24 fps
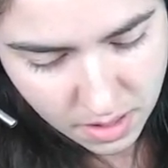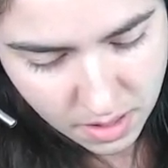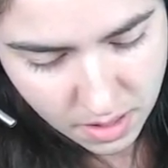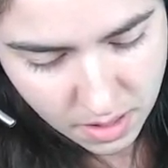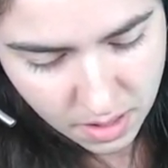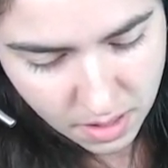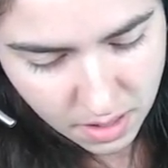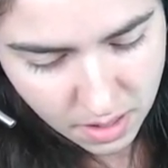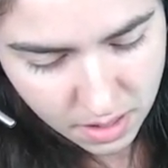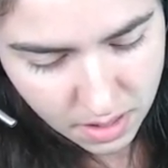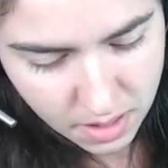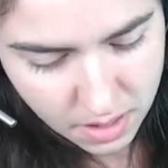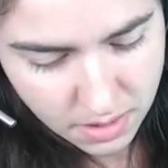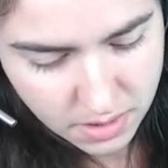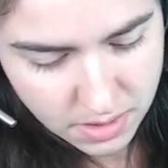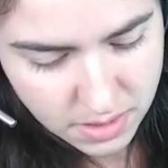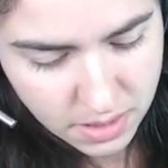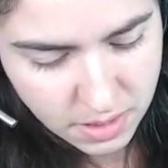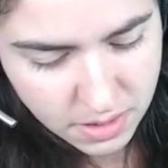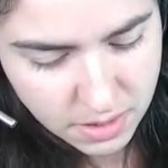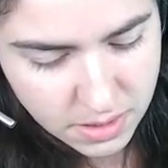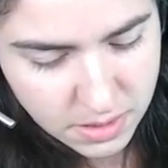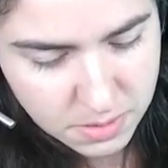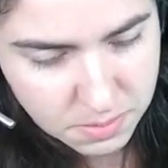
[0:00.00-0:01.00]
And see how
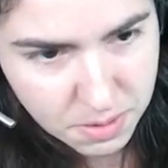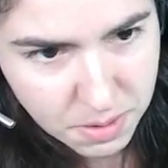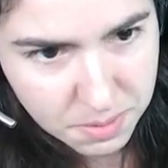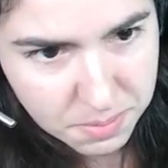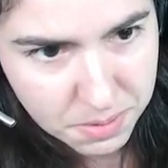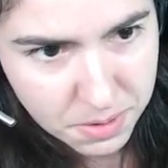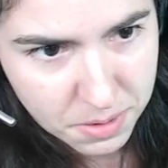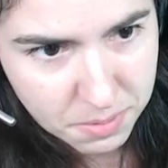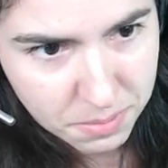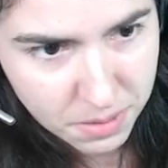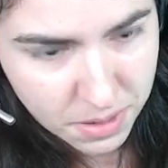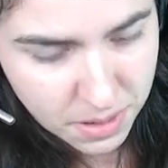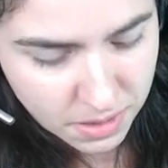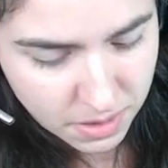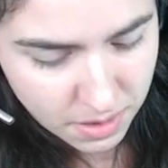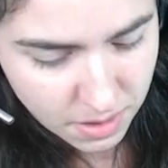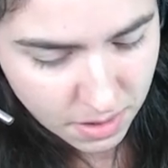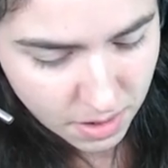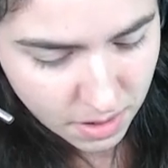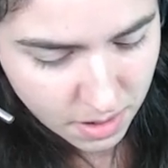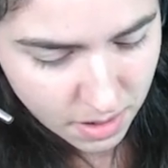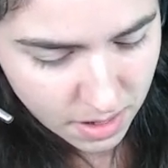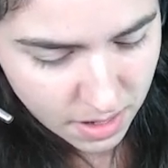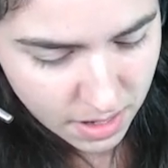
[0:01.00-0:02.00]
that's popping up right
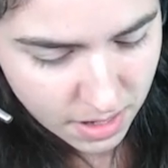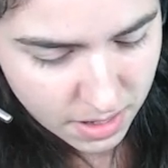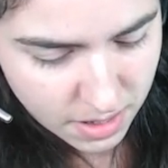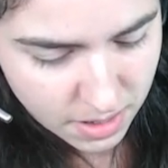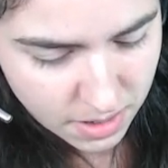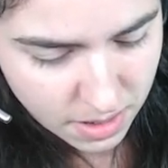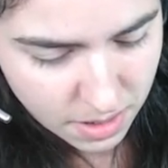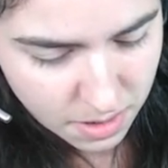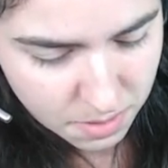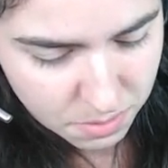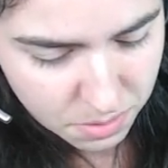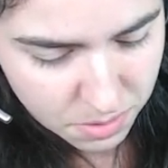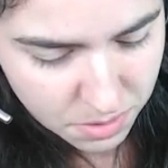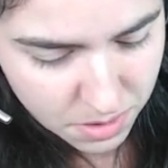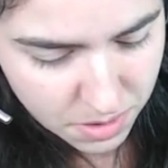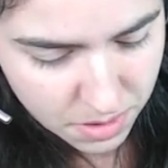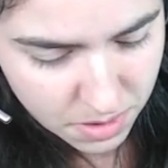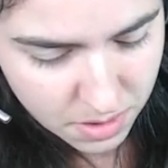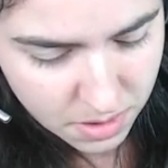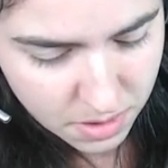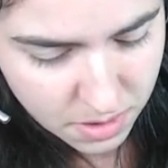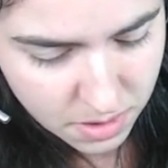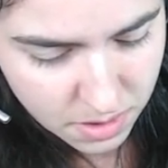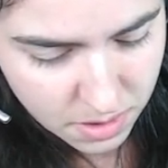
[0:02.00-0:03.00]
there? I did not put
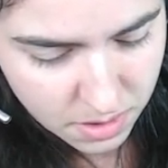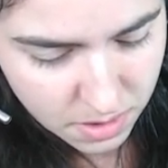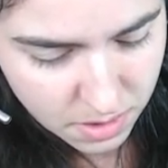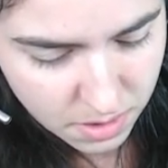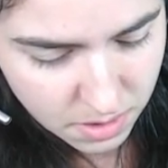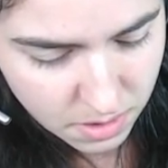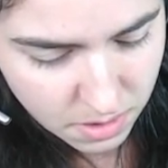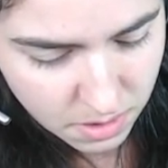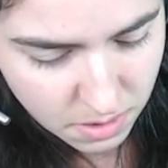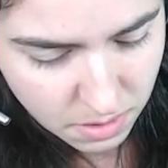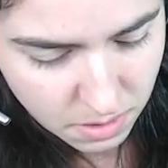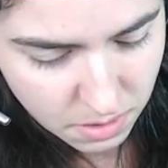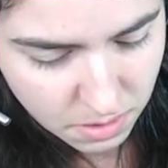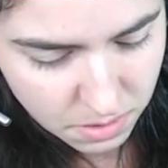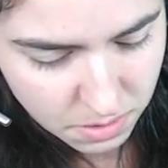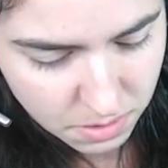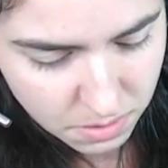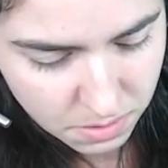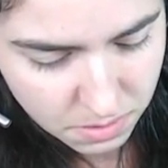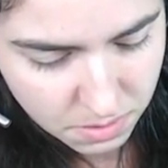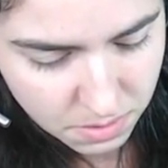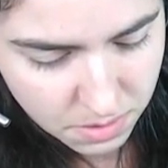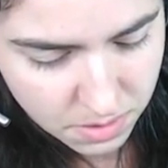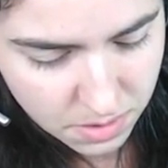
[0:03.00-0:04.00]
the
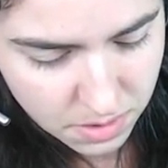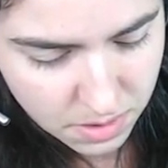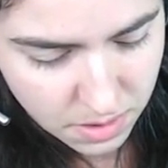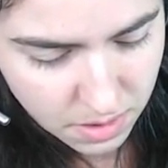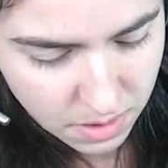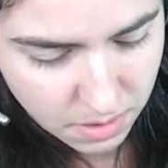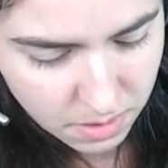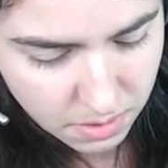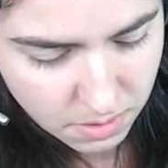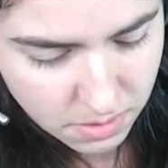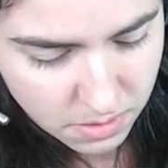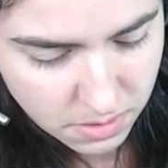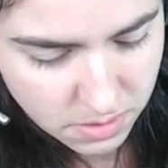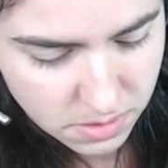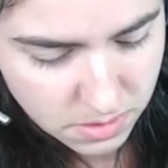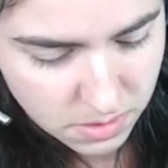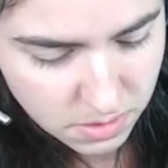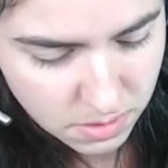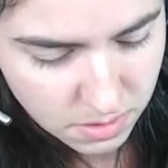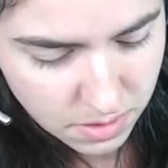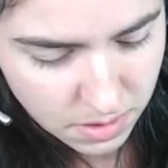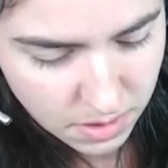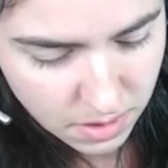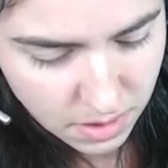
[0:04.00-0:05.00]
glue down. Let's do
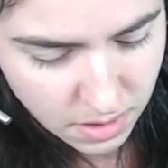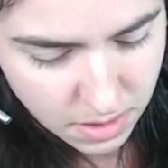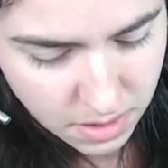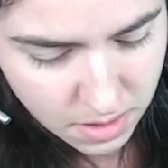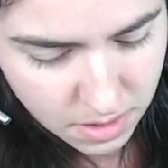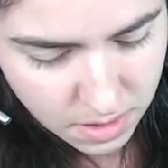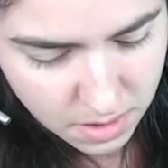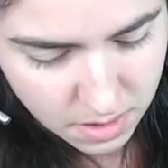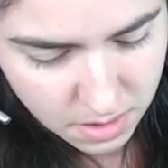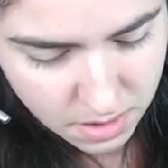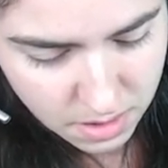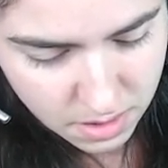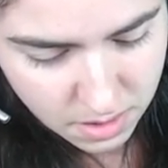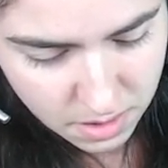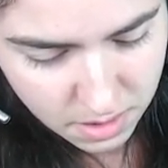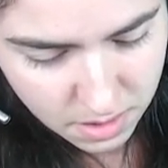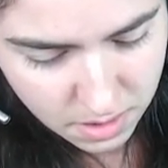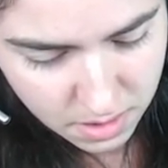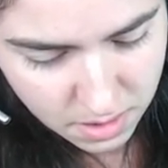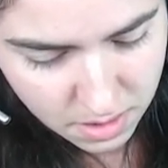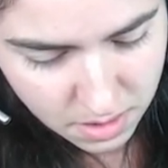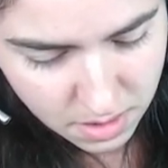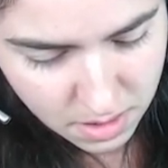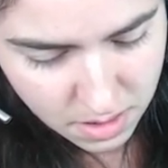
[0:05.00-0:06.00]
that again.
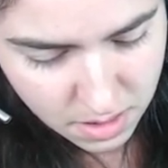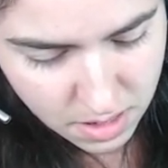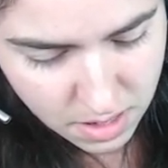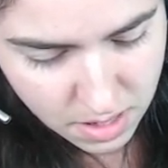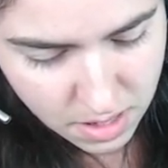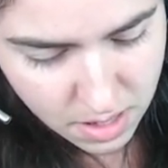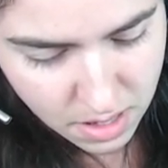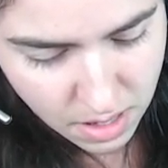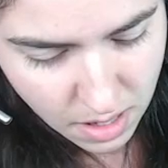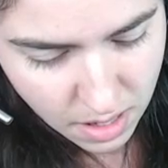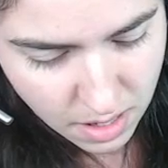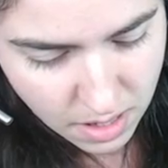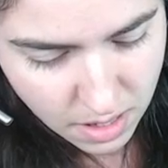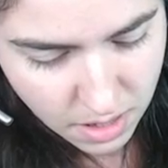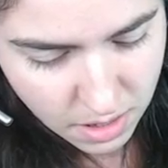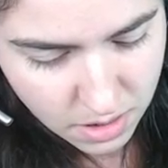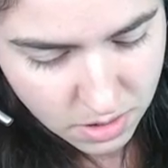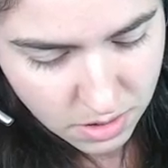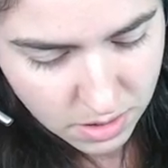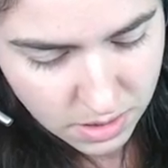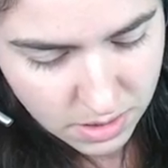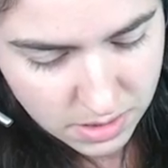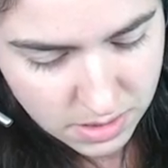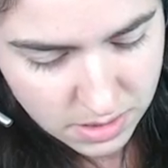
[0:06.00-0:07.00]
And now you
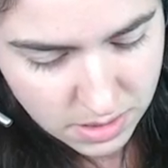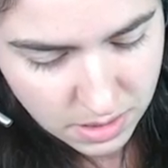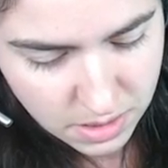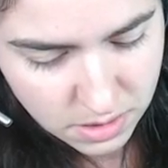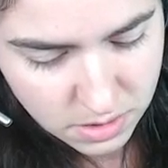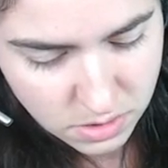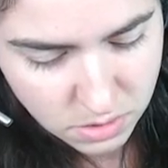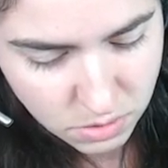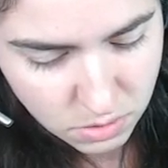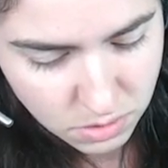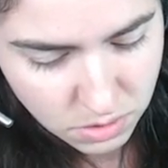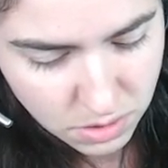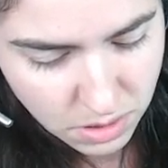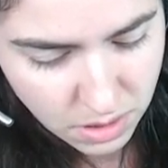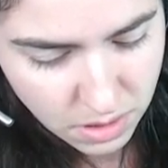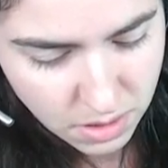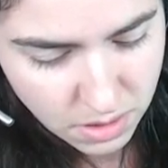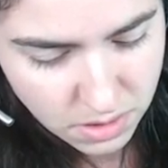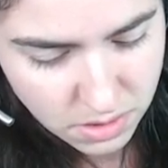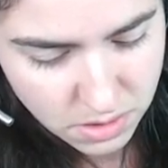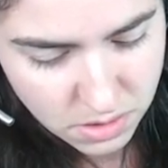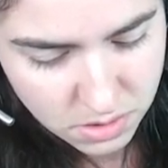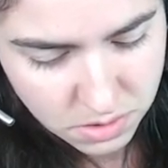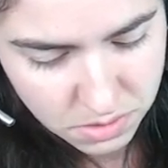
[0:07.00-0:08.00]
can see it's holding
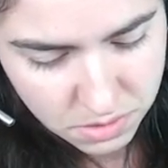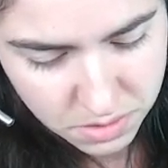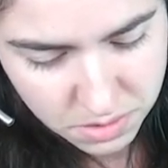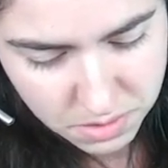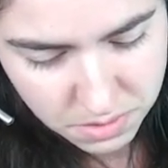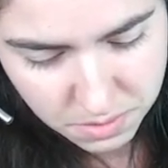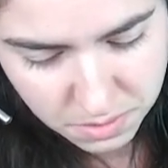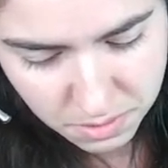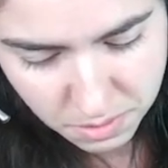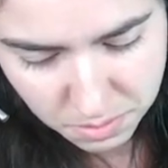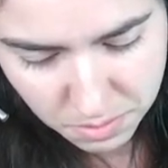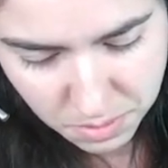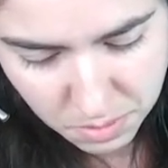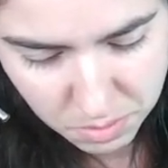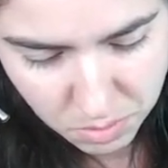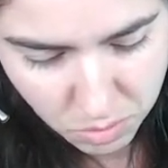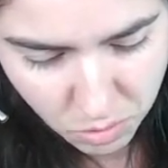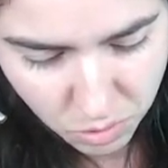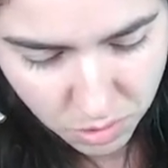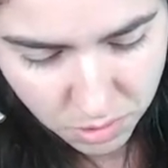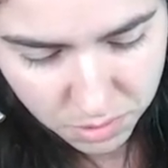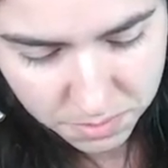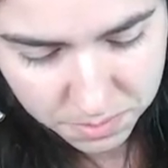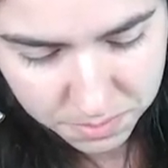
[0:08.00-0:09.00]
on to it a bit
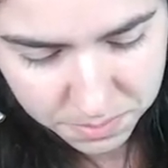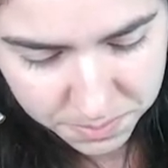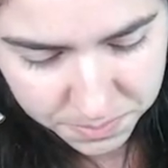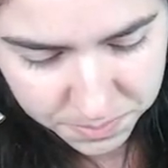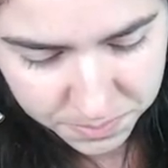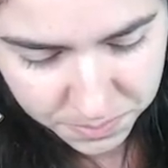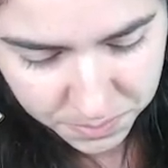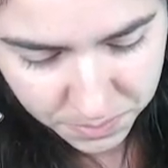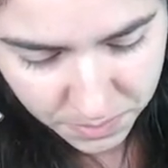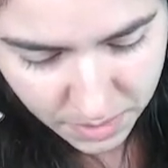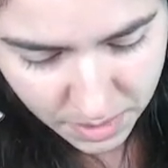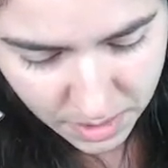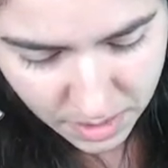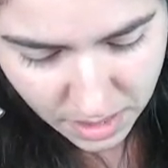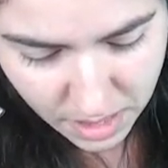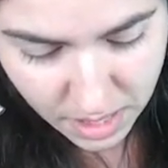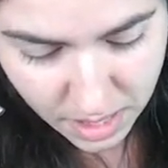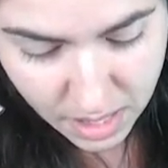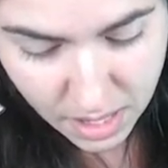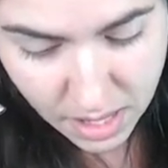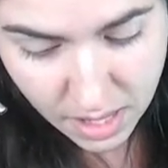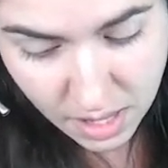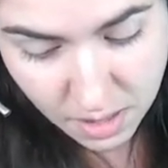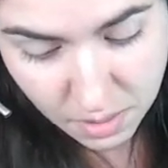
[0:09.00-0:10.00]
more,
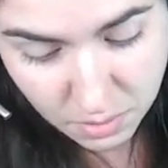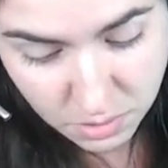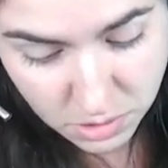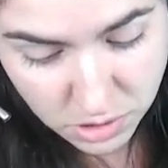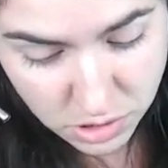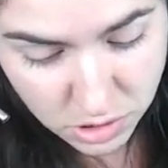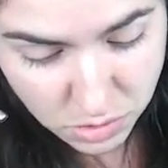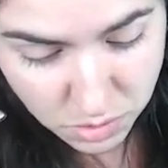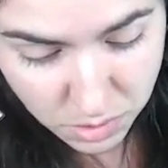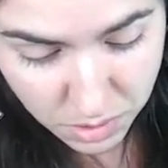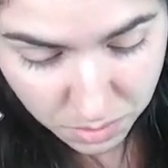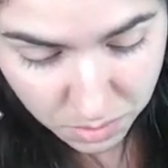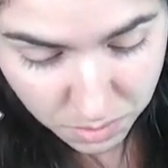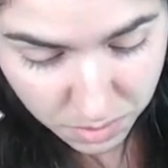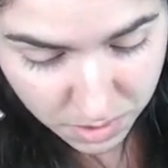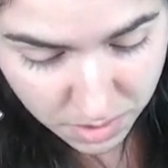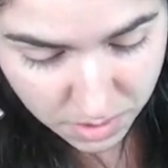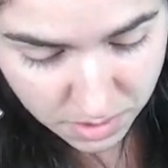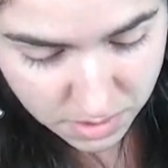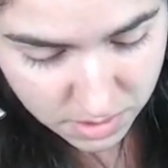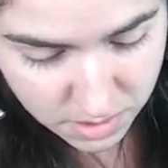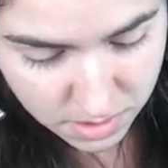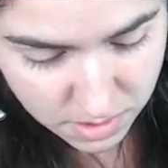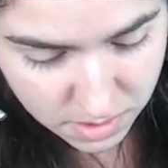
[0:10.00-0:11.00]
which is what I
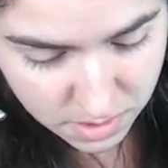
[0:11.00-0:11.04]
want.